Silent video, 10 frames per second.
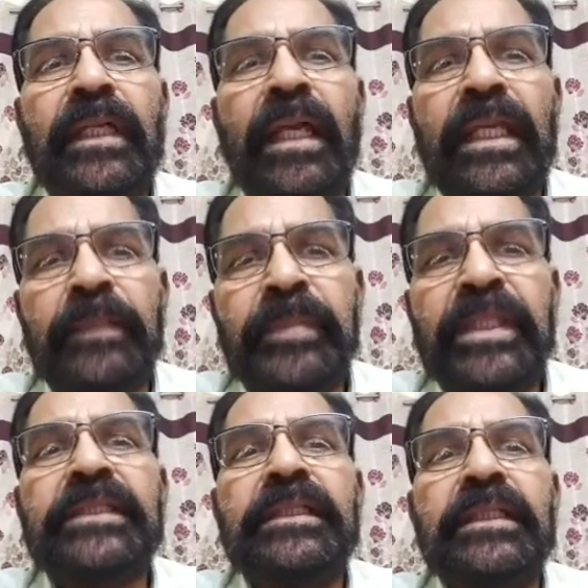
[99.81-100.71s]
I
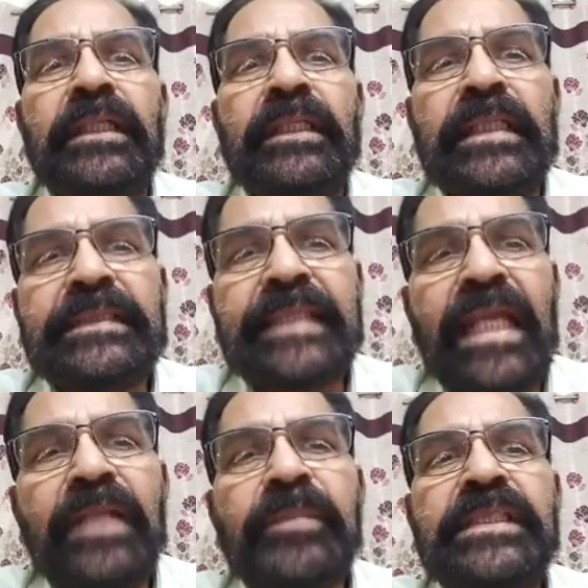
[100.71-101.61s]
repeat, the
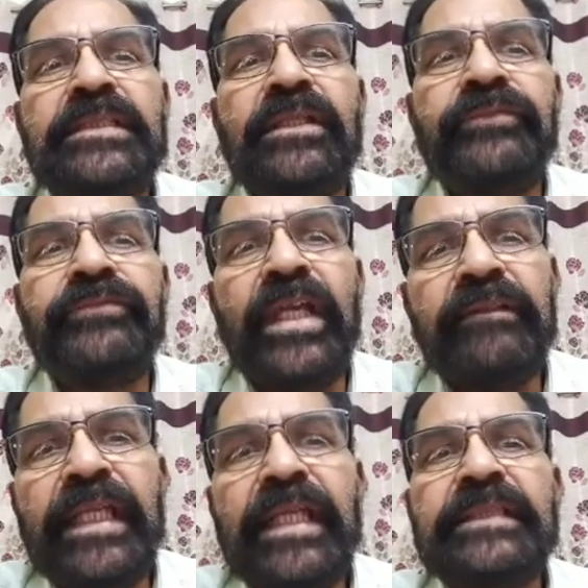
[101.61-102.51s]
scalp consists of 5
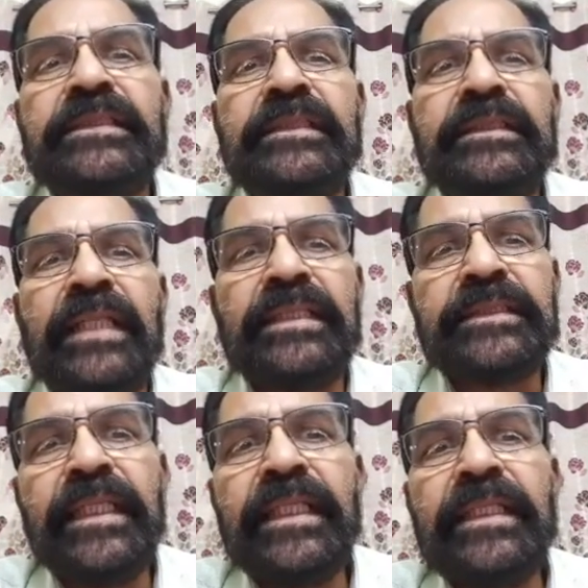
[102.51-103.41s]
layers, that is
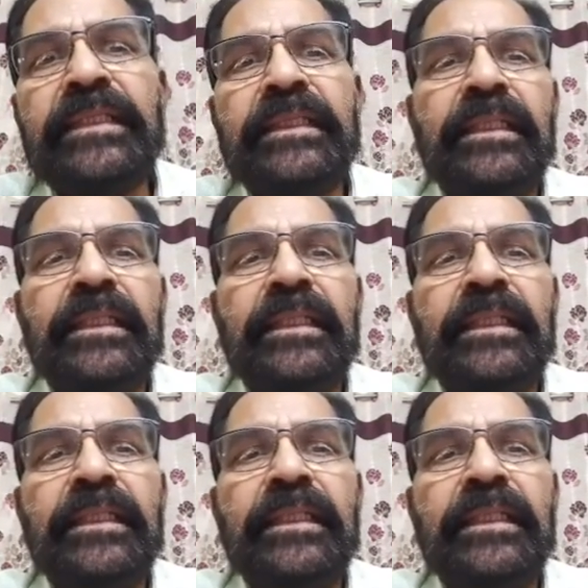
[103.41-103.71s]
skin,